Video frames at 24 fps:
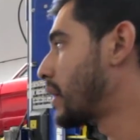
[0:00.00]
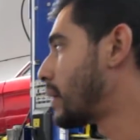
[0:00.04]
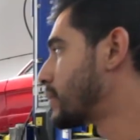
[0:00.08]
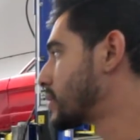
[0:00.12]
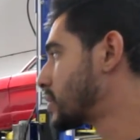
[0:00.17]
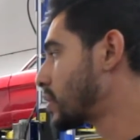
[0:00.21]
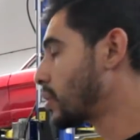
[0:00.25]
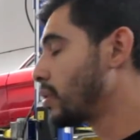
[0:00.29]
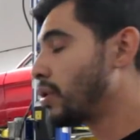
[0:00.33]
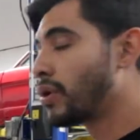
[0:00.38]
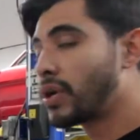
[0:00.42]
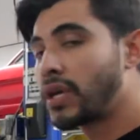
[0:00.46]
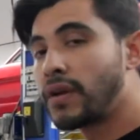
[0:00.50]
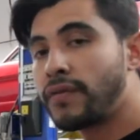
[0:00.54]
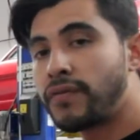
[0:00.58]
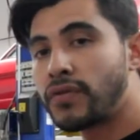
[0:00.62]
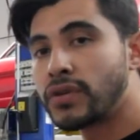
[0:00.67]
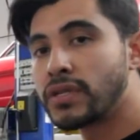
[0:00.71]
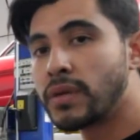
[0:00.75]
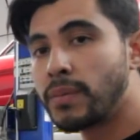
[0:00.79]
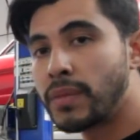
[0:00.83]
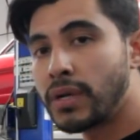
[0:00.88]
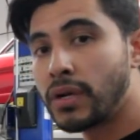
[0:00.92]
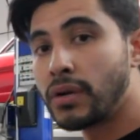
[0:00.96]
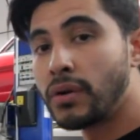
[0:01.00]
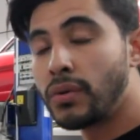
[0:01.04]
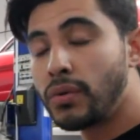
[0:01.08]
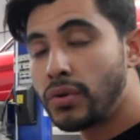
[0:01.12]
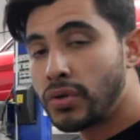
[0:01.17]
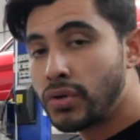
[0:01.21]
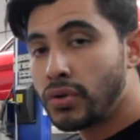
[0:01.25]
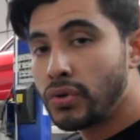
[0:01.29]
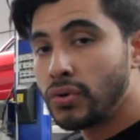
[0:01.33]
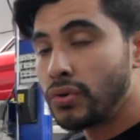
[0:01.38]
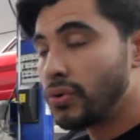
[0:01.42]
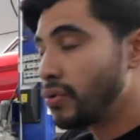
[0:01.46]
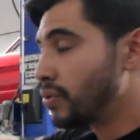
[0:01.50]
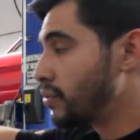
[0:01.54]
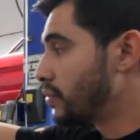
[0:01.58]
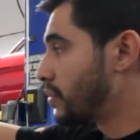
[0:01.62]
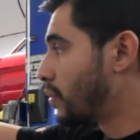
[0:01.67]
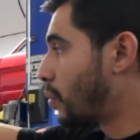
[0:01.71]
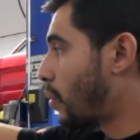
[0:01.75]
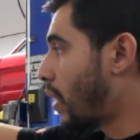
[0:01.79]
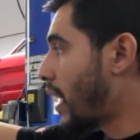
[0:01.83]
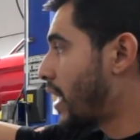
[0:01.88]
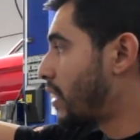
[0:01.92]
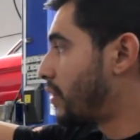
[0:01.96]
I'm still looking for somebody to do the
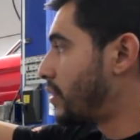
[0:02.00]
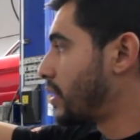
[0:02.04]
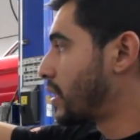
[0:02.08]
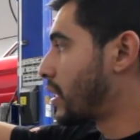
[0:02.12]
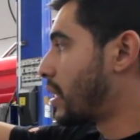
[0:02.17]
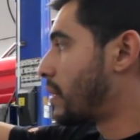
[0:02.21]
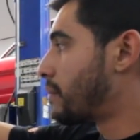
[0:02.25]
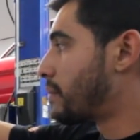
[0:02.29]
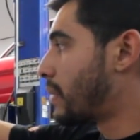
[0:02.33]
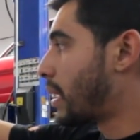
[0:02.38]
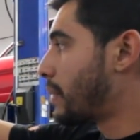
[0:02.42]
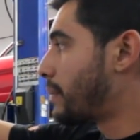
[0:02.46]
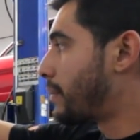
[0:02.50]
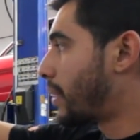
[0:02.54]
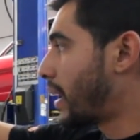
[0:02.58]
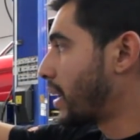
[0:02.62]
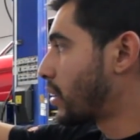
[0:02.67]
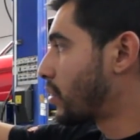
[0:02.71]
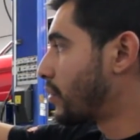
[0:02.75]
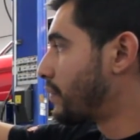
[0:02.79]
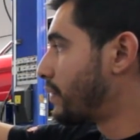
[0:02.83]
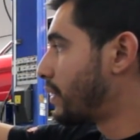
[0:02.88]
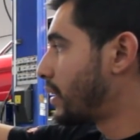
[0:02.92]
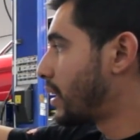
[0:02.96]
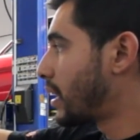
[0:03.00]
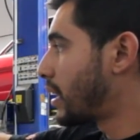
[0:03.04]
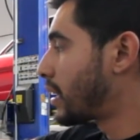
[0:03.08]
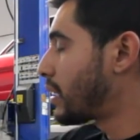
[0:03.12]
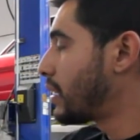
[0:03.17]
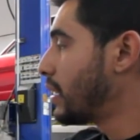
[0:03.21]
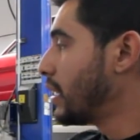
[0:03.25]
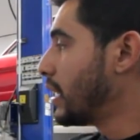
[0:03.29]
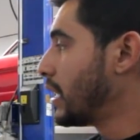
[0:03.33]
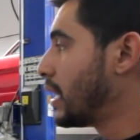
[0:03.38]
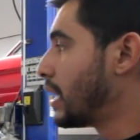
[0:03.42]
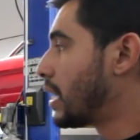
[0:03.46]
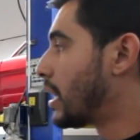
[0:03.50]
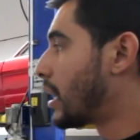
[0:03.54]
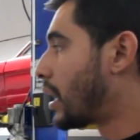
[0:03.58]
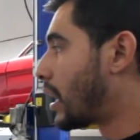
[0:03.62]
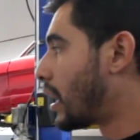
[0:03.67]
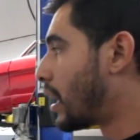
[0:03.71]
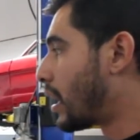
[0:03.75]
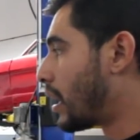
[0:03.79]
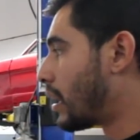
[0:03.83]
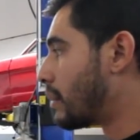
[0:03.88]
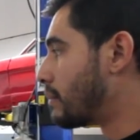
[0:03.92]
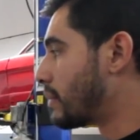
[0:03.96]
wiring on my bike over there.
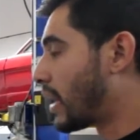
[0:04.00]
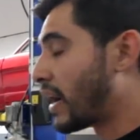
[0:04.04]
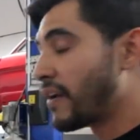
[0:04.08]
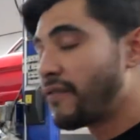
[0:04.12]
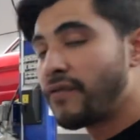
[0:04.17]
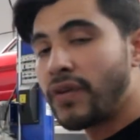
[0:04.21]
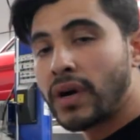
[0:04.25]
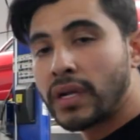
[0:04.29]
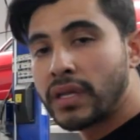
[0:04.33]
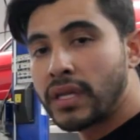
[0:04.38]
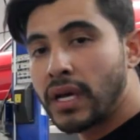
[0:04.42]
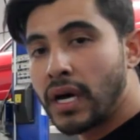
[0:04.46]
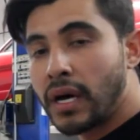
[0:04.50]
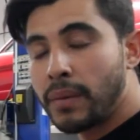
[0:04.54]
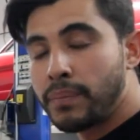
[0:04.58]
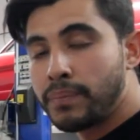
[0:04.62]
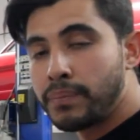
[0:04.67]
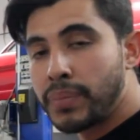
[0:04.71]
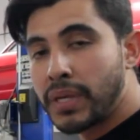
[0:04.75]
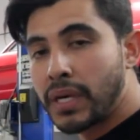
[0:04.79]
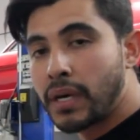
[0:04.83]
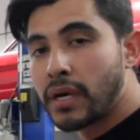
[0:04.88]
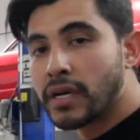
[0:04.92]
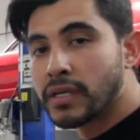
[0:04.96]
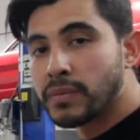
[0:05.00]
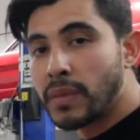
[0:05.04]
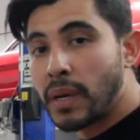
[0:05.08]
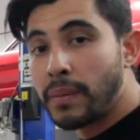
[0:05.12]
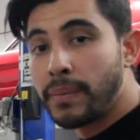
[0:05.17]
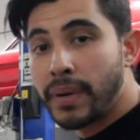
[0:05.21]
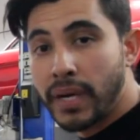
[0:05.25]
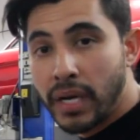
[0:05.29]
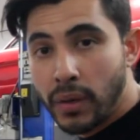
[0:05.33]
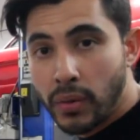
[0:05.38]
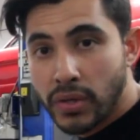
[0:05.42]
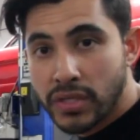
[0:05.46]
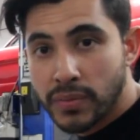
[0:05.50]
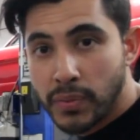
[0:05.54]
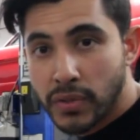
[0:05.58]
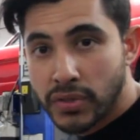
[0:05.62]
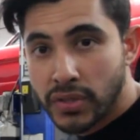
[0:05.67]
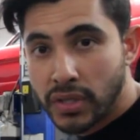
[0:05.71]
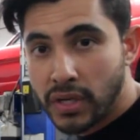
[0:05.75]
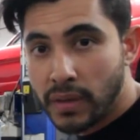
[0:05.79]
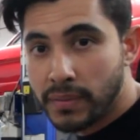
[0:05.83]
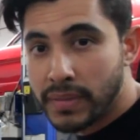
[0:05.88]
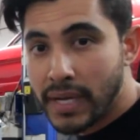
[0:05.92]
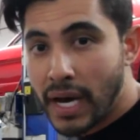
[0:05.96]
I fucked up because my buddy was supposed
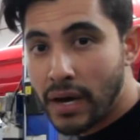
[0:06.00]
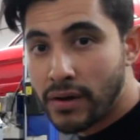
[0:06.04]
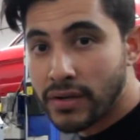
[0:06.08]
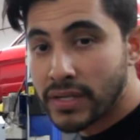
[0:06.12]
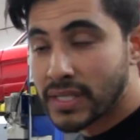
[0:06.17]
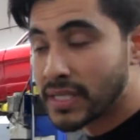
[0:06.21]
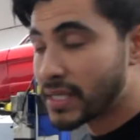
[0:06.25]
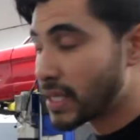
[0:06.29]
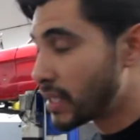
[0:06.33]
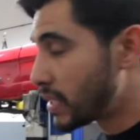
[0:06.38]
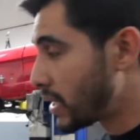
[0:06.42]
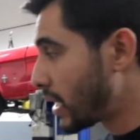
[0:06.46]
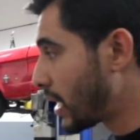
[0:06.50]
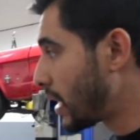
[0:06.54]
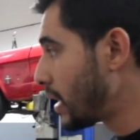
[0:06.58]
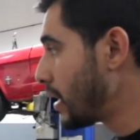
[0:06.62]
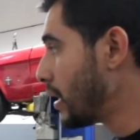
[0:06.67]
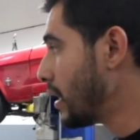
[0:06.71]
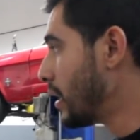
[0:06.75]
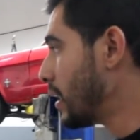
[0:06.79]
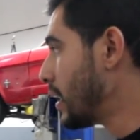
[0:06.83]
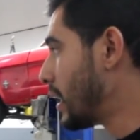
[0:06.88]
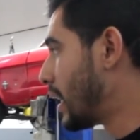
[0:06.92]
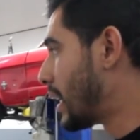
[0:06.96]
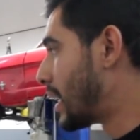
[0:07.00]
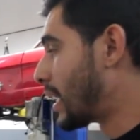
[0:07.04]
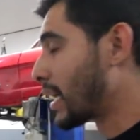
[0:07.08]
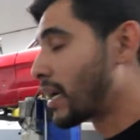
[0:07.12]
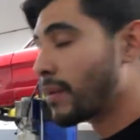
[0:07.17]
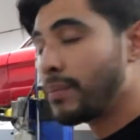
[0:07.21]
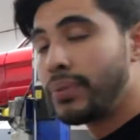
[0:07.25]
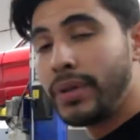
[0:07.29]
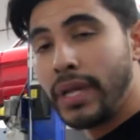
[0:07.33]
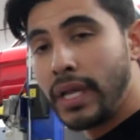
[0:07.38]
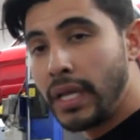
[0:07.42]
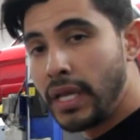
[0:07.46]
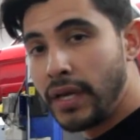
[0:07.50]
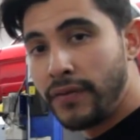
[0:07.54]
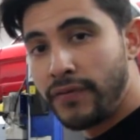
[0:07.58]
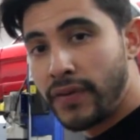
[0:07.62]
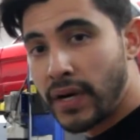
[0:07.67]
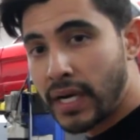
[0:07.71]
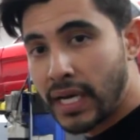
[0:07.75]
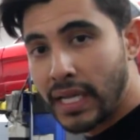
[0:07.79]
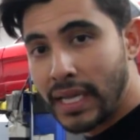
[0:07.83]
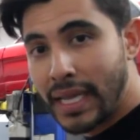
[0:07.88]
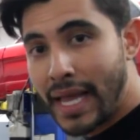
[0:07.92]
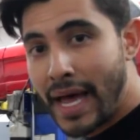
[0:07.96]
to come down on Sunday, and I completely
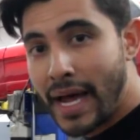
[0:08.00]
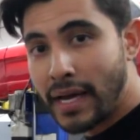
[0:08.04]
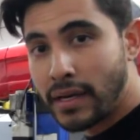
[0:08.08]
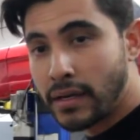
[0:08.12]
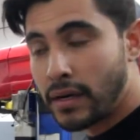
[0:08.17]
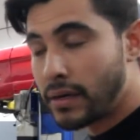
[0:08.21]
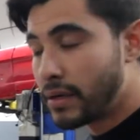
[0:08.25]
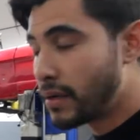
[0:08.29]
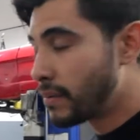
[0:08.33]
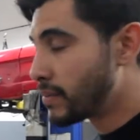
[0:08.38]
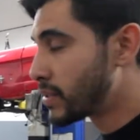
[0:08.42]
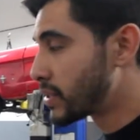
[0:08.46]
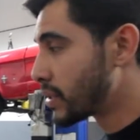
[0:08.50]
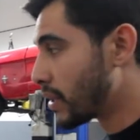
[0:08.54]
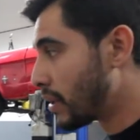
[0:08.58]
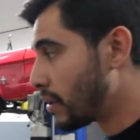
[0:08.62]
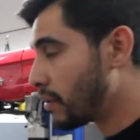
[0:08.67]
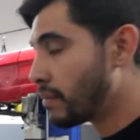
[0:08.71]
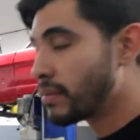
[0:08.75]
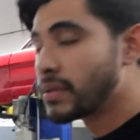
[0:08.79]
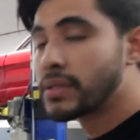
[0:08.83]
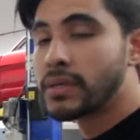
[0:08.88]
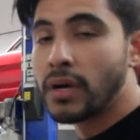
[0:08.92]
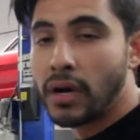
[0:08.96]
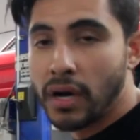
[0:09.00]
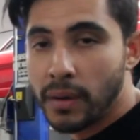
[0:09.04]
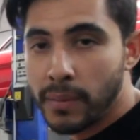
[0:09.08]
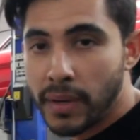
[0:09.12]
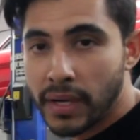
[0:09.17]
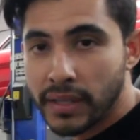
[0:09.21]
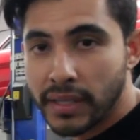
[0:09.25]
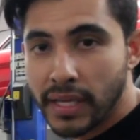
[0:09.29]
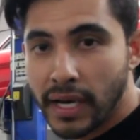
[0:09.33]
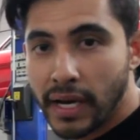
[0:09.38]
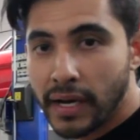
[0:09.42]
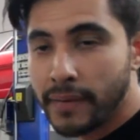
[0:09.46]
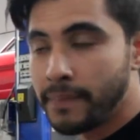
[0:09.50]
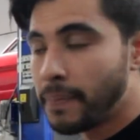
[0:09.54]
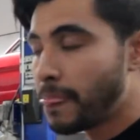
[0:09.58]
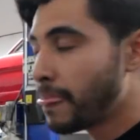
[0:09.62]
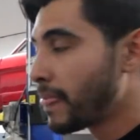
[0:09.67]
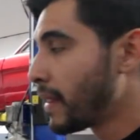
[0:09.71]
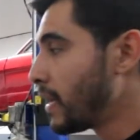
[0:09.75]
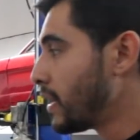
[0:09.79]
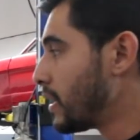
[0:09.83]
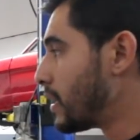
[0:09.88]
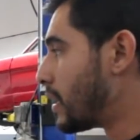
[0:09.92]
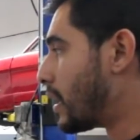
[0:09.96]
fucking lagged on him, so sorry about that
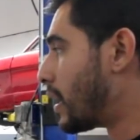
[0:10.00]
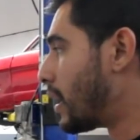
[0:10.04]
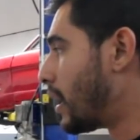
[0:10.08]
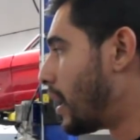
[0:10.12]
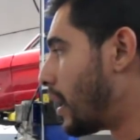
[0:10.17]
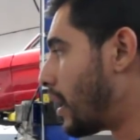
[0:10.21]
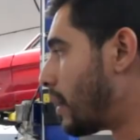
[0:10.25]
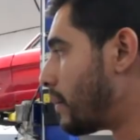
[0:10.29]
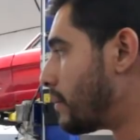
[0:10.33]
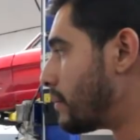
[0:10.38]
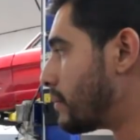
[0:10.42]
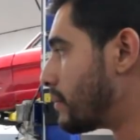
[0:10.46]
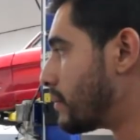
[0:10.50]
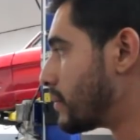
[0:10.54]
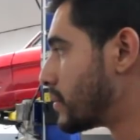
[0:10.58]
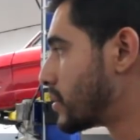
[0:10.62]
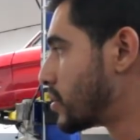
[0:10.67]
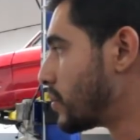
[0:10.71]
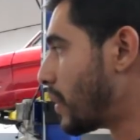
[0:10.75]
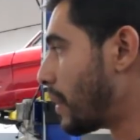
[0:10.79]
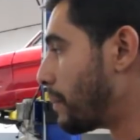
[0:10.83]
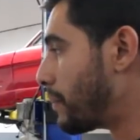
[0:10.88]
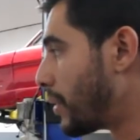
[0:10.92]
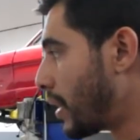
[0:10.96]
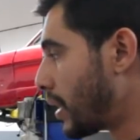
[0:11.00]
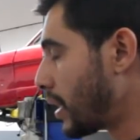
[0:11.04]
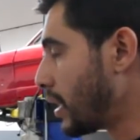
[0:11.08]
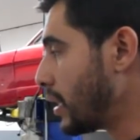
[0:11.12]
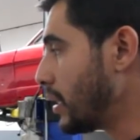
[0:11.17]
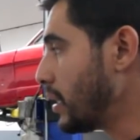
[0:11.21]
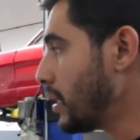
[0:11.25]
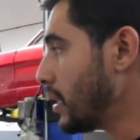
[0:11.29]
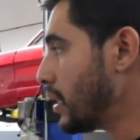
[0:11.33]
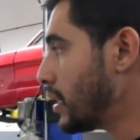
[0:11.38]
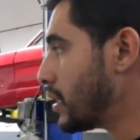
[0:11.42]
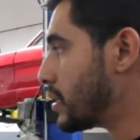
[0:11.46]
to my buddy.